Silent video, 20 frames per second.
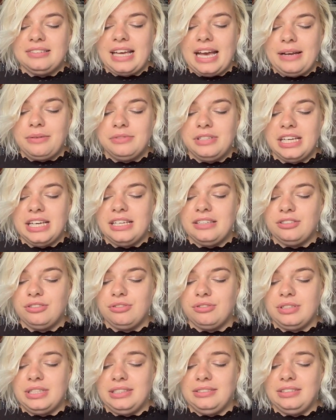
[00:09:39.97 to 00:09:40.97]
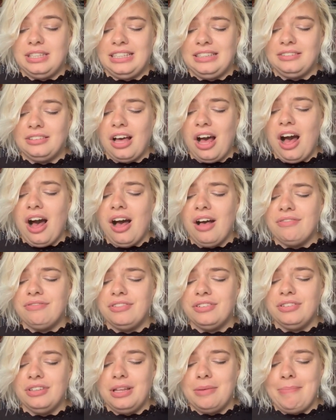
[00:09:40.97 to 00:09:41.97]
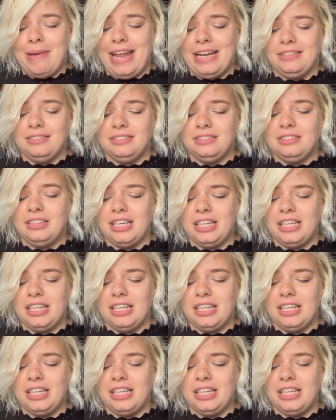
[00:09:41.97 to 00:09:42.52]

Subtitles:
counter-histories, his artful laments,